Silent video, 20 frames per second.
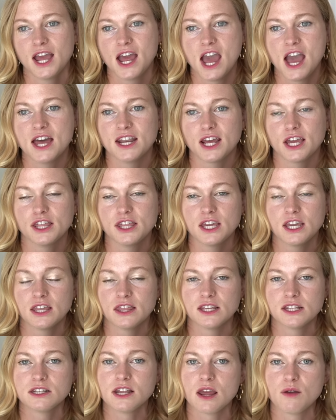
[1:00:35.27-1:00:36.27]
And I think in
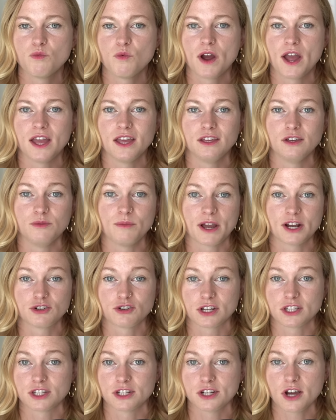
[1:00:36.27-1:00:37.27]
the same way you might
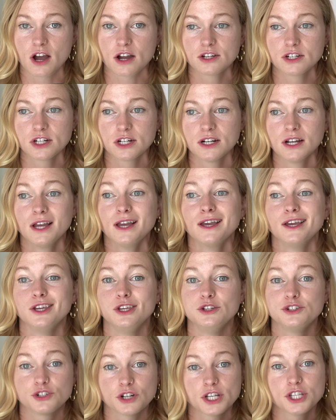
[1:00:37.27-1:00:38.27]
trust a doctor,
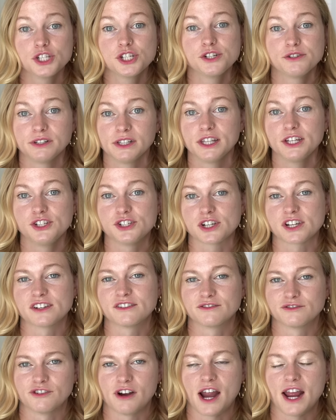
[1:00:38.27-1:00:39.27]
you trust your
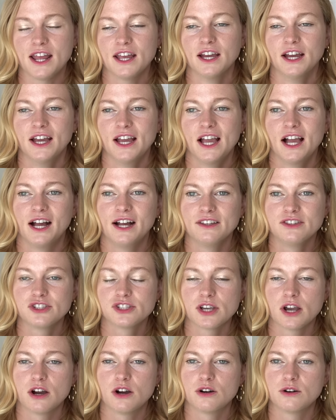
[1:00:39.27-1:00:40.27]
religion, right? And
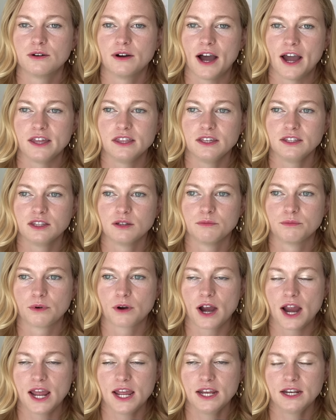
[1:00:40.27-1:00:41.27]
so I think the
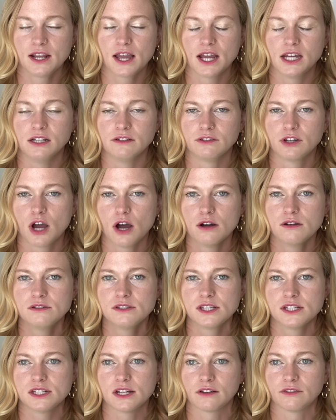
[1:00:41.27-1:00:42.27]
brain kind of codes
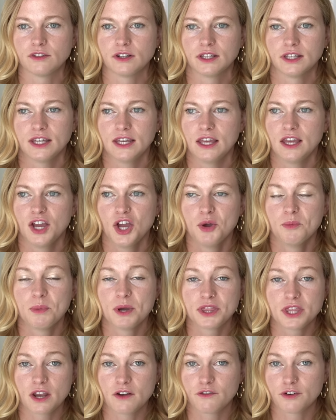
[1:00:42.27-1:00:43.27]
it differently.
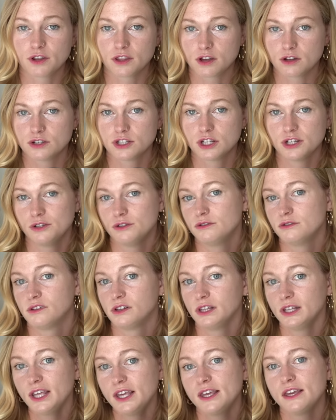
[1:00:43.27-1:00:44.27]
But then for those who
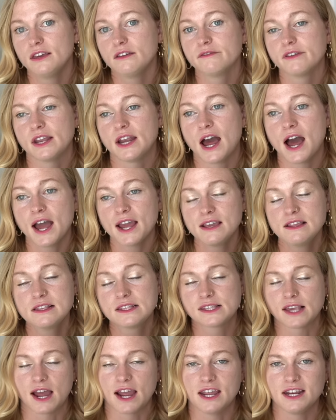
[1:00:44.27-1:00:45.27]
leave in
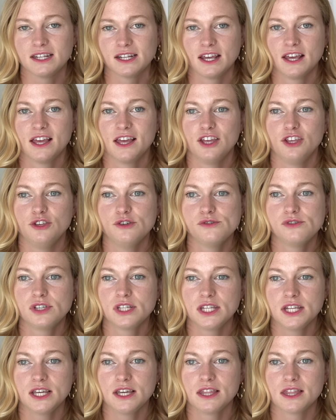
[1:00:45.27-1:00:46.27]
hindsight, you
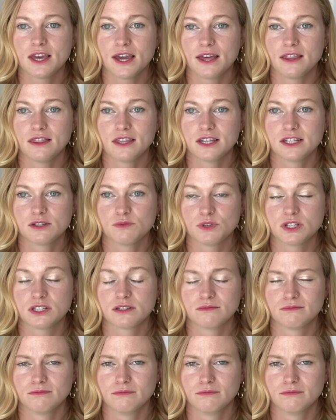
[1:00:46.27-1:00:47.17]
see that this was